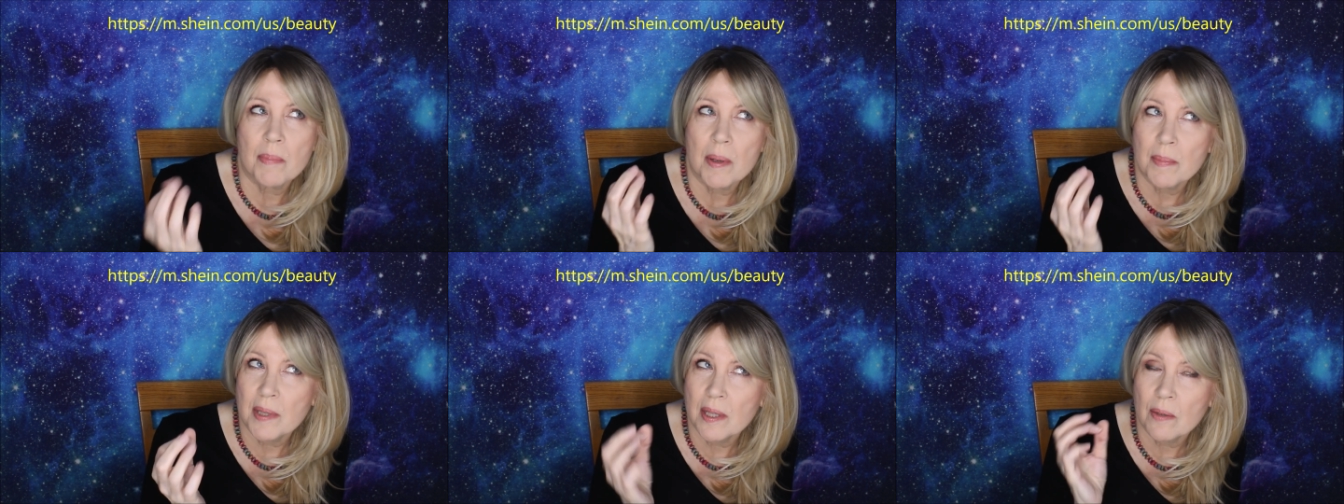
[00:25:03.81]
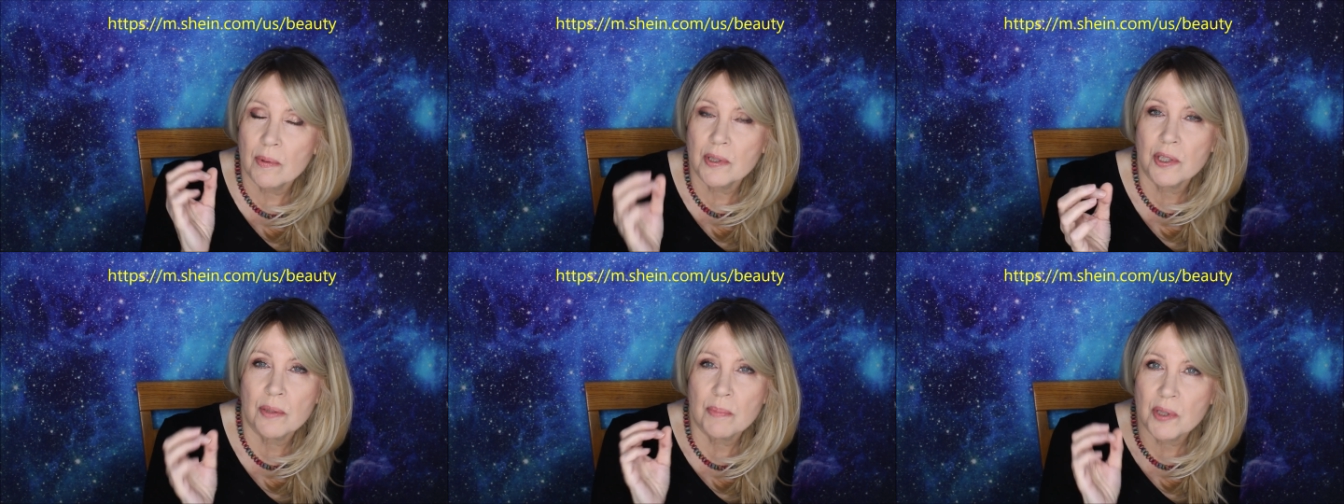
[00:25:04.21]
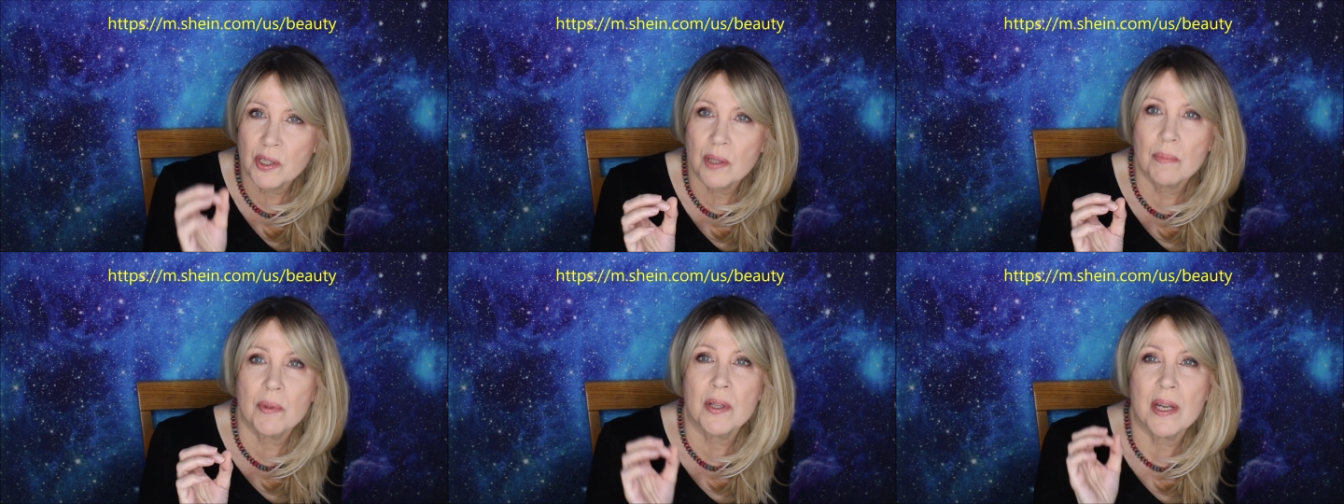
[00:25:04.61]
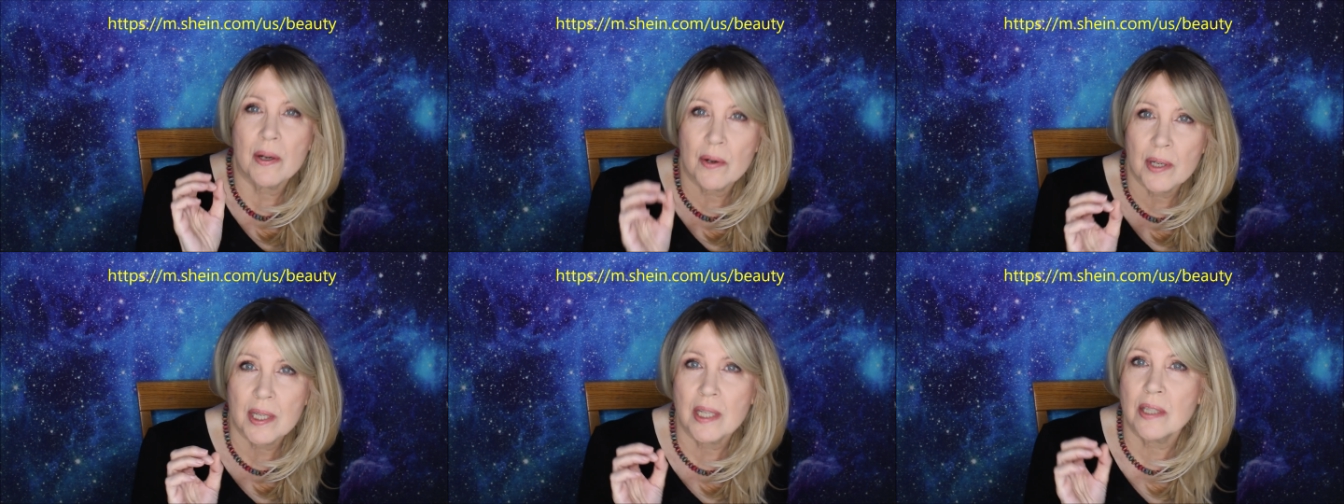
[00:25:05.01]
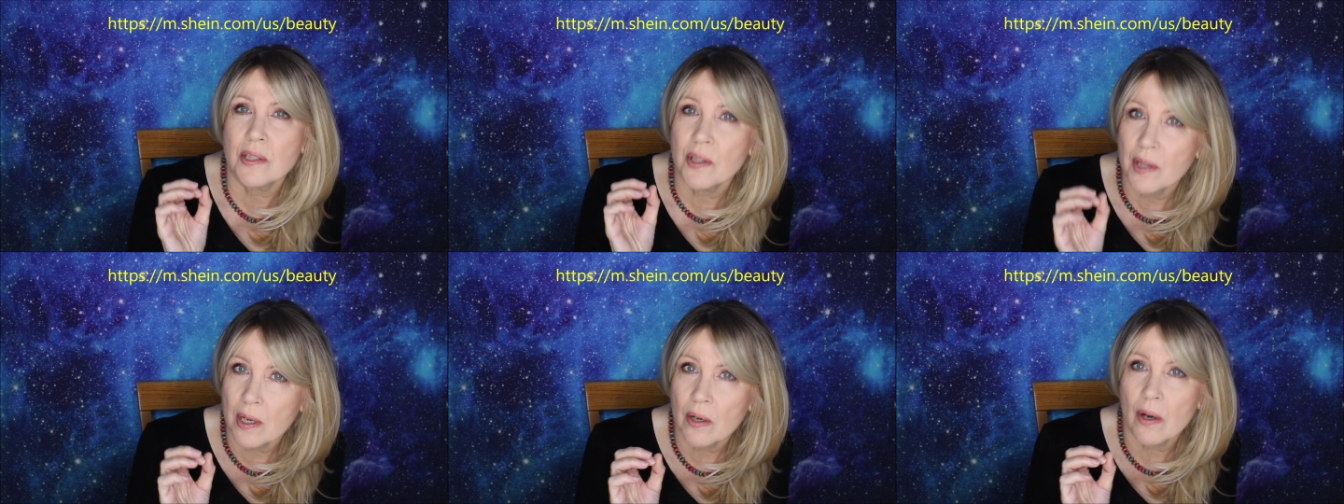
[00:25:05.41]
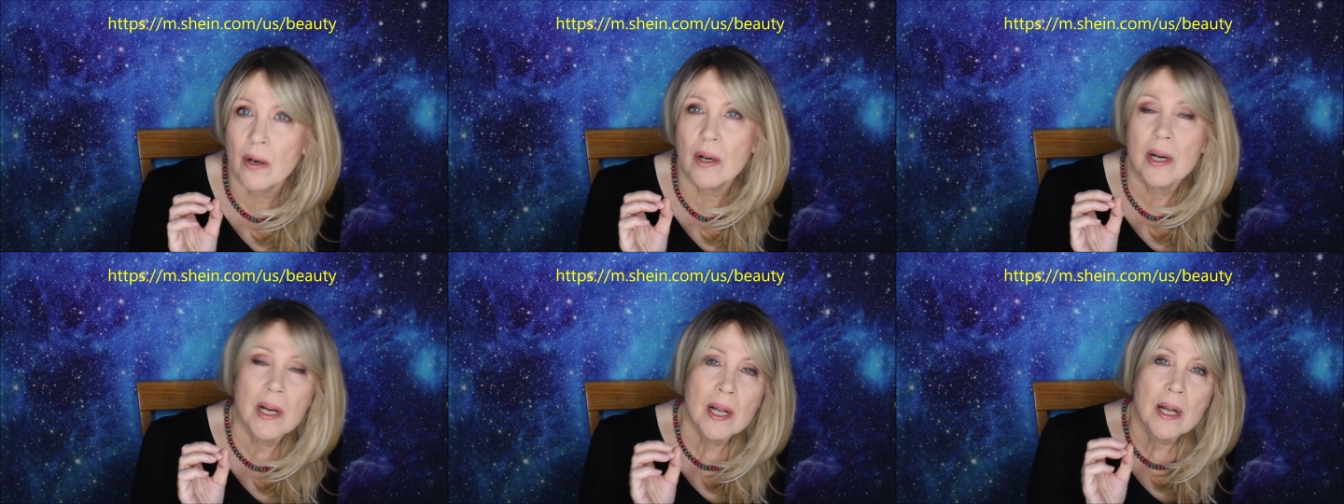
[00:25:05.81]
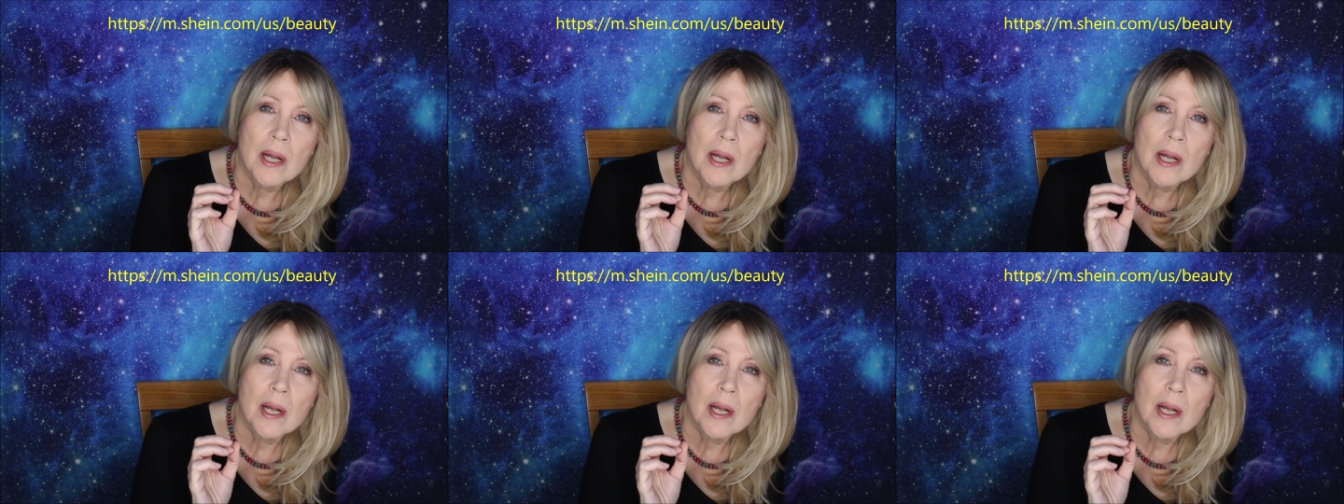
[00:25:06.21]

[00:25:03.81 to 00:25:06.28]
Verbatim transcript: I mean, there were some similarities there,